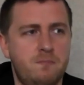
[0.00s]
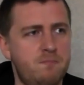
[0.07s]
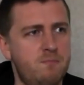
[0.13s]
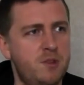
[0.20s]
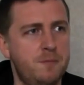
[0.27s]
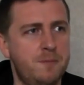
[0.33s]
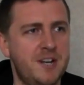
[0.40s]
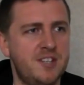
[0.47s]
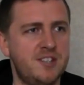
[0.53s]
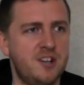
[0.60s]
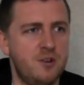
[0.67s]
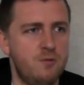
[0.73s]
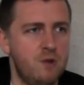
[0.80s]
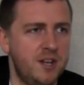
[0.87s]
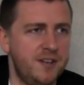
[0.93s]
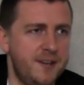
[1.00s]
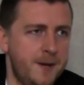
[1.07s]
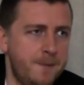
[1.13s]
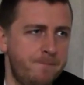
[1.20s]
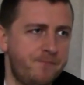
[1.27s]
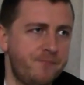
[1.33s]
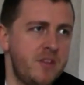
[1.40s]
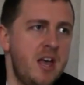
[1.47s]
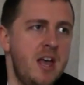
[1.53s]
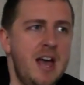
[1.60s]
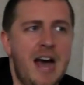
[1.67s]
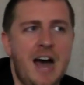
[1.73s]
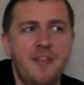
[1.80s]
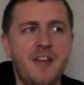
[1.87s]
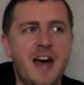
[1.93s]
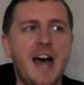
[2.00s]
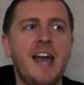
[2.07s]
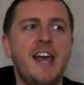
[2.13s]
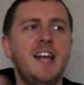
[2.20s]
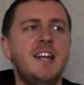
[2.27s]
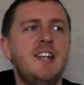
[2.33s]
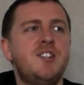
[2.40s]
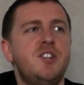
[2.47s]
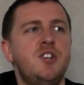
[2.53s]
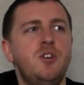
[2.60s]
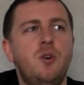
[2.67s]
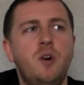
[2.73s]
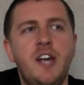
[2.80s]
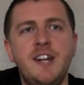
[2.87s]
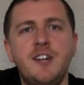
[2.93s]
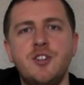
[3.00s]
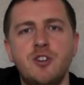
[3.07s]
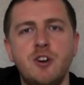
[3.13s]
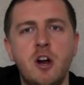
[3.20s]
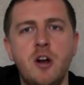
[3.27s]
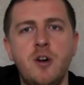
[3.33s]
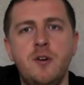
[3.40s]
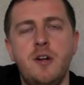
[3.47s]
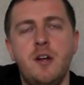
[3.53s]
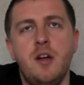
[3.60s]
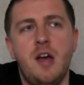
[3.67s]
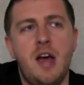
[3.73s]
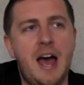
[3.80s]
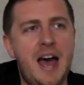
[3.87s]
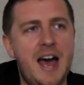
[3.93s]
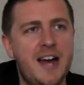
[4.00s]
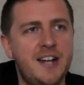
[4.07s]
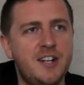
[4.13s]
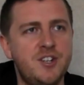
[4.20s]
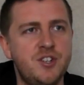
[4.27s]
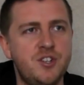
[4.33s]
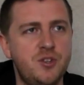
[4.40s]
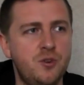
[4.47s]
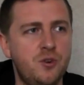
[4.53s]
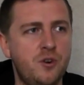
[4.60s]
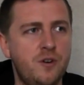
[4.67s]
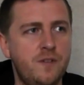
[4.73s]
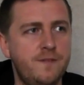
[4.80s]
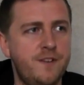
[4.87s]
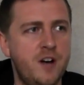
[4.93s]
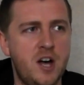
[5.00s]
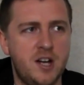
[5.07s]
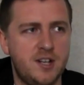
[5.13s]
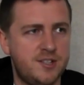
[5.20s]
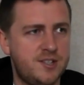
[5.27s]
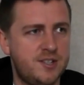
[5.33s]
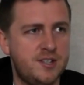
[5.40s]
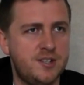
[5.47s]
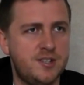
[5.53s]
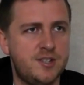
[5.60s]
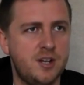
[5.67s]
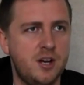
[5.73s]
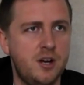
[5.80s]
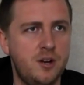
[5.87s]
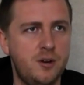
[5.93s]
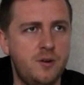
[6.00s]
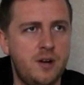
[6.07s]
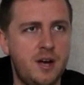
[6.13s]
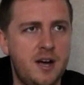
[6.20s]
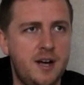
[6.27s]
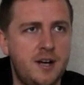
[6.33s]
with the bass note rundown. And that is your intro and your verse. So